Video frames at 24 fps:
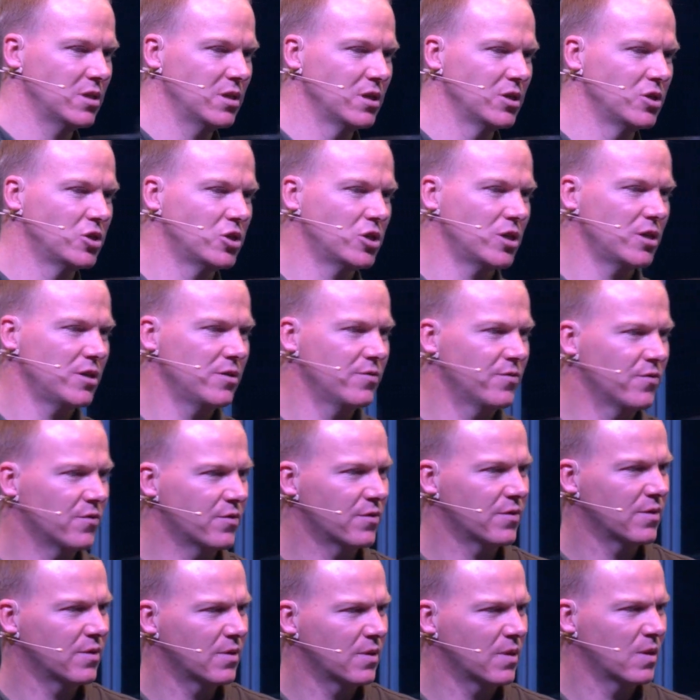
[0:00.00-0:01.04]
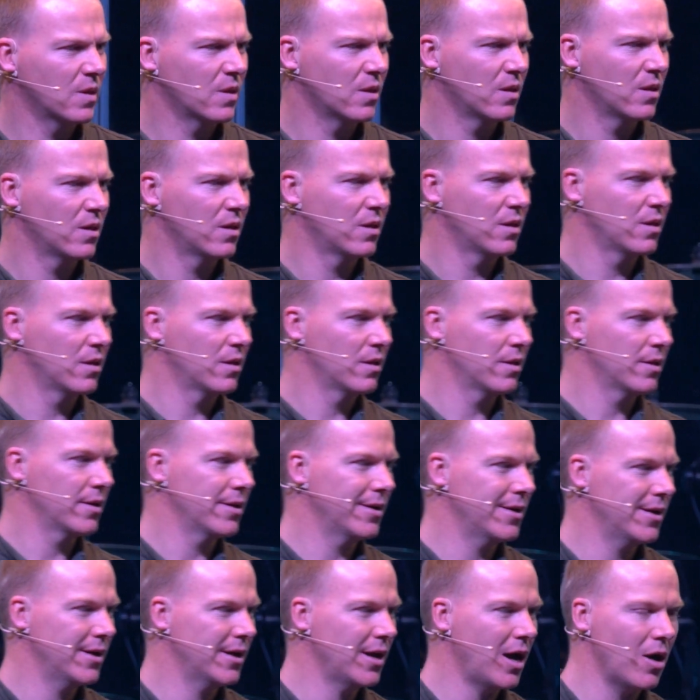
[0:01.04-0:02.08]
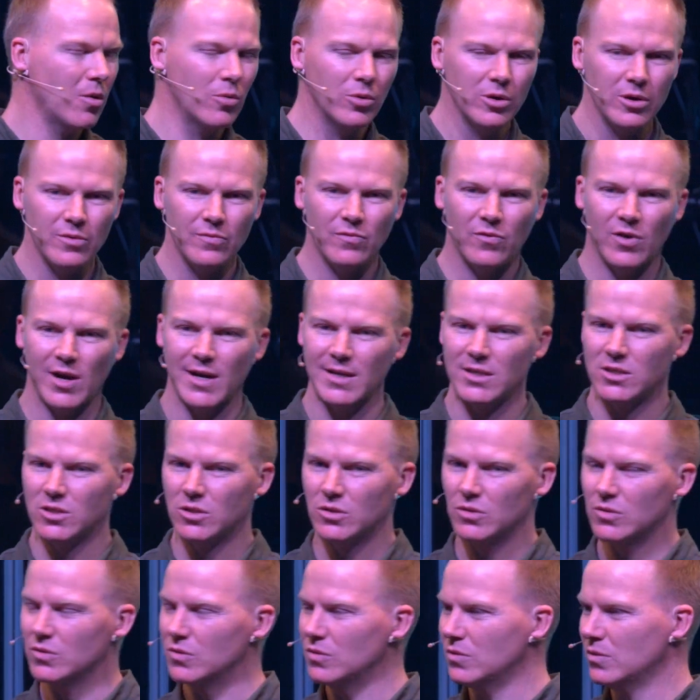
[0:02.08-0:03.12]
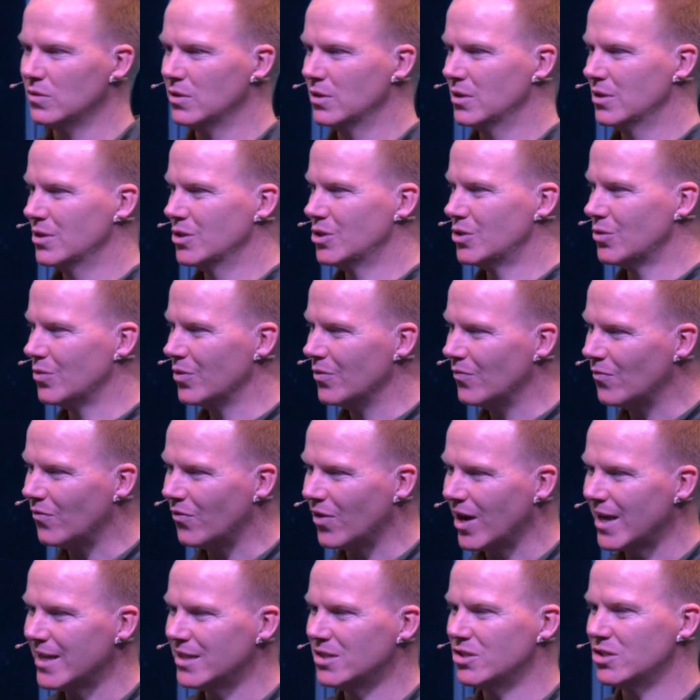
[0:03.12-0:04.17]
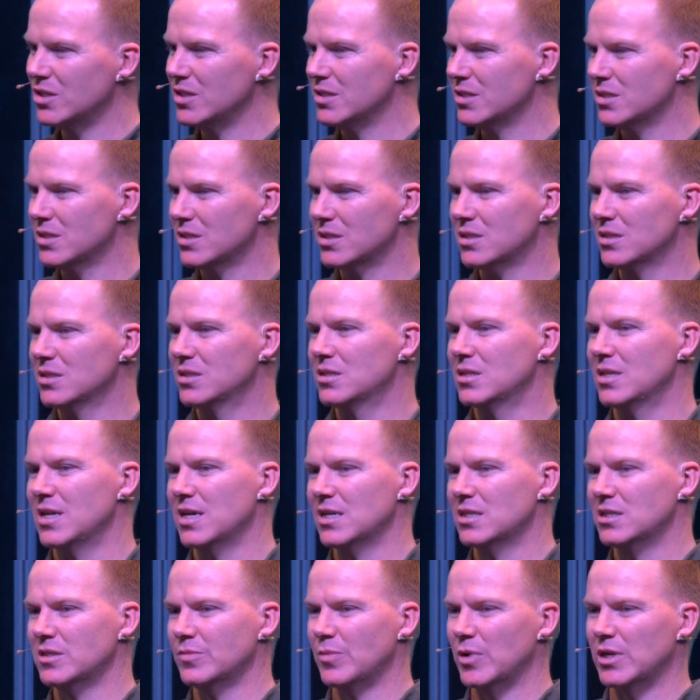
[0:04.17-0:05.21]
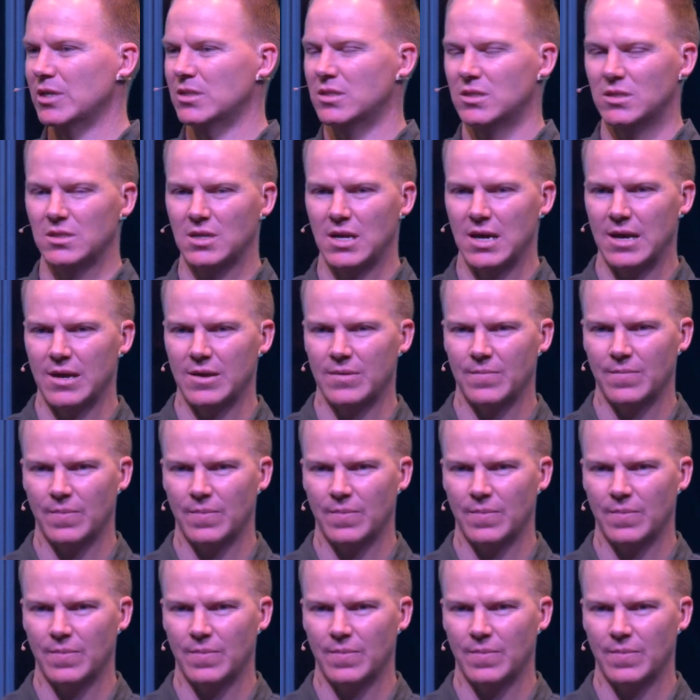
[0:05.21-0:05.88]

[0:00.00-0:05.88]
achieve. And I want to invite you to invite Jesus into that space today.